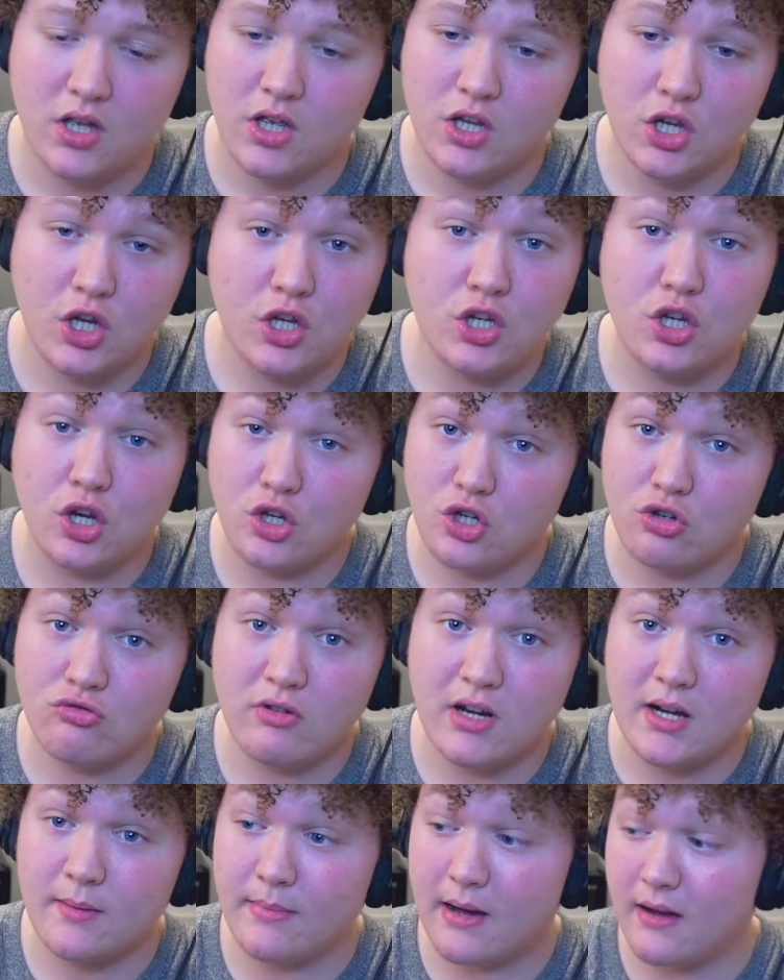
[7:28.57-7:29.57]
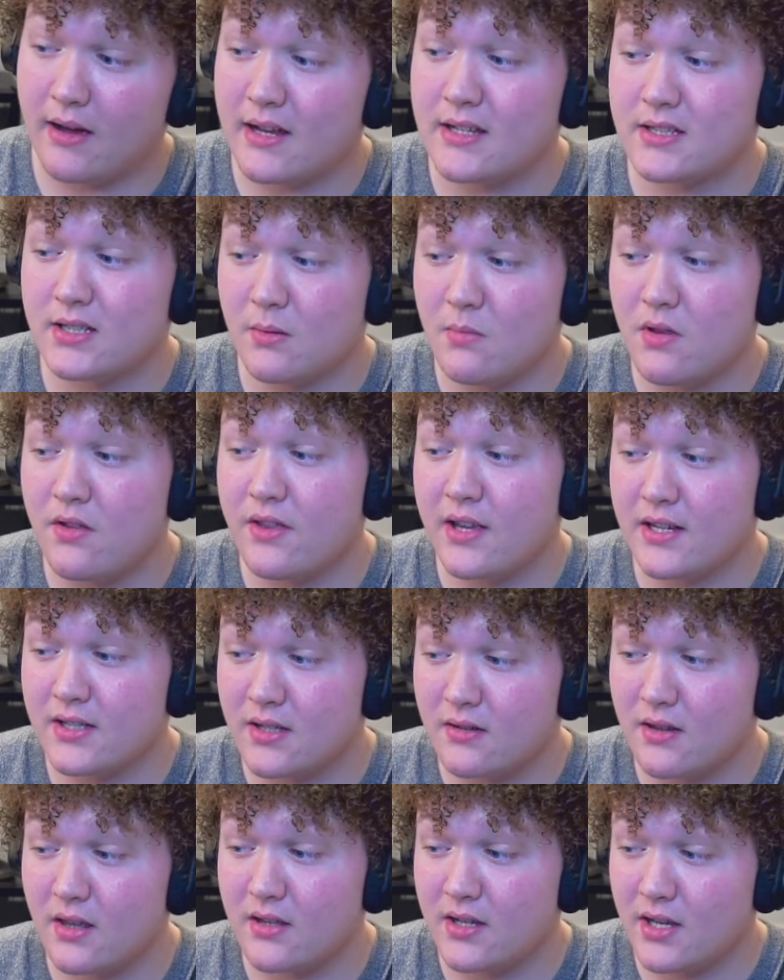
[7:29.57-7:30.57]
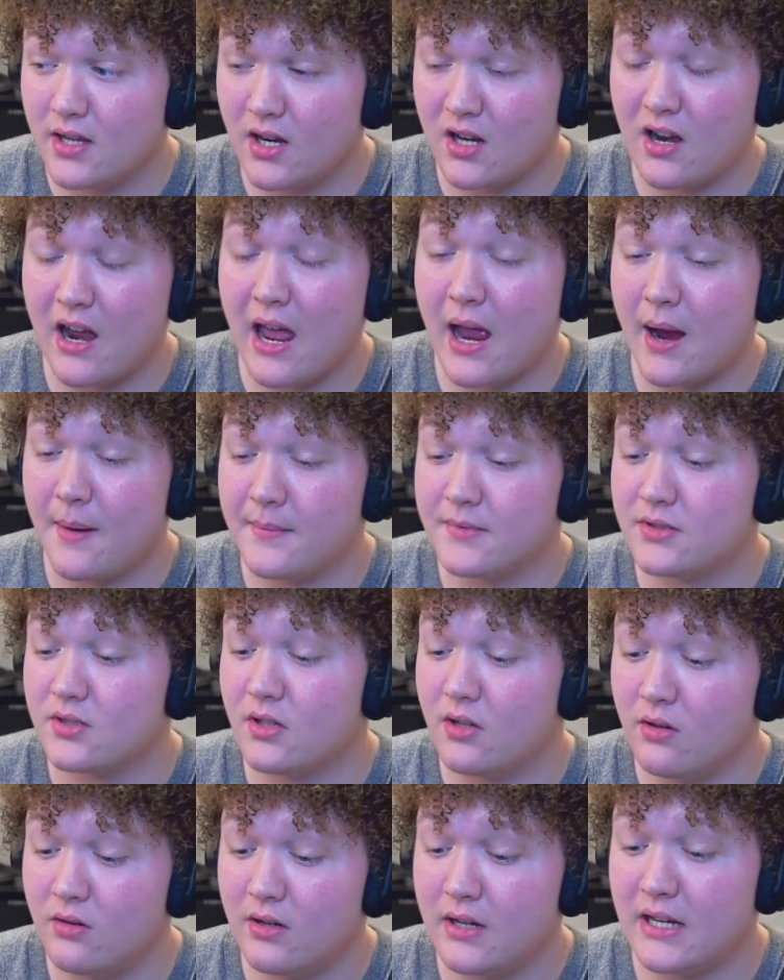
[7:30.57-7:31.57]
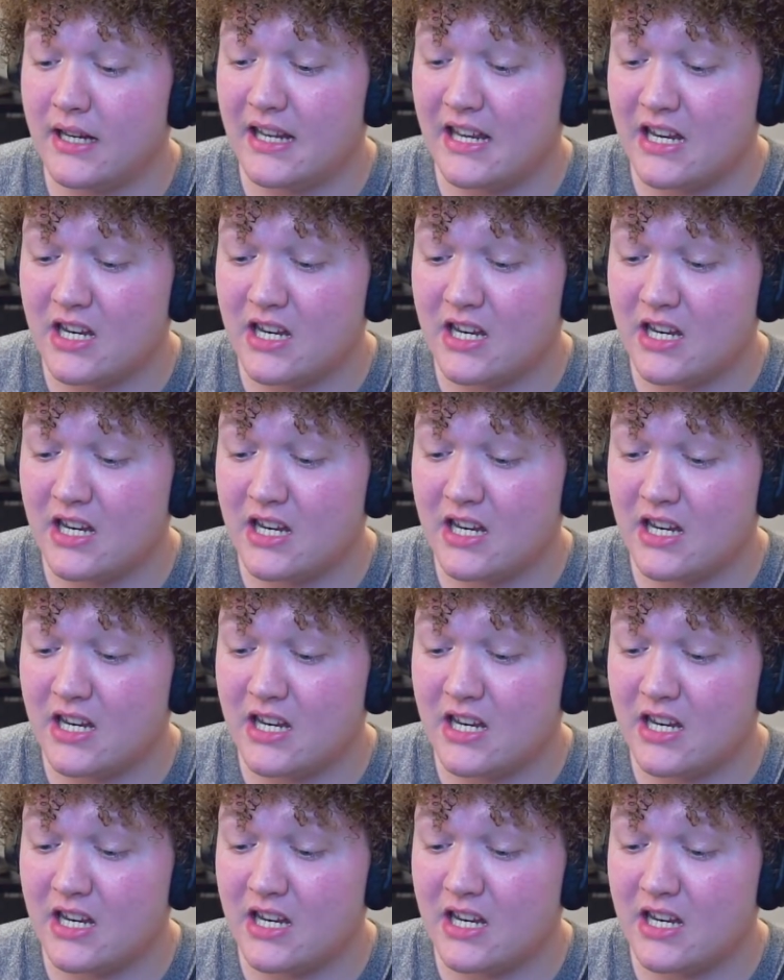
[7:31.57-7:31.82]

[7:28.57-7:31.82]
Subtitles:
You should read about it. Some of the things that they did are absolutely.